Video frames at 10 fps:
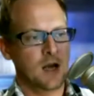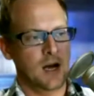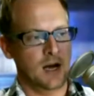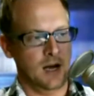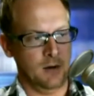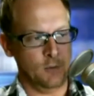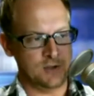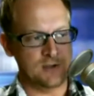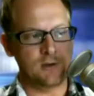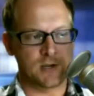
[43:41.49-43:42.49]
uh,
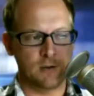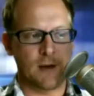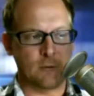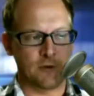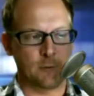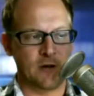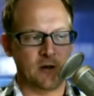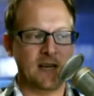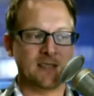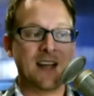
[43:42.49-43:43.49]
which is usually about what the winner
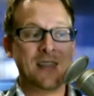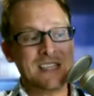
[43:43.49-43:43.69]
gets.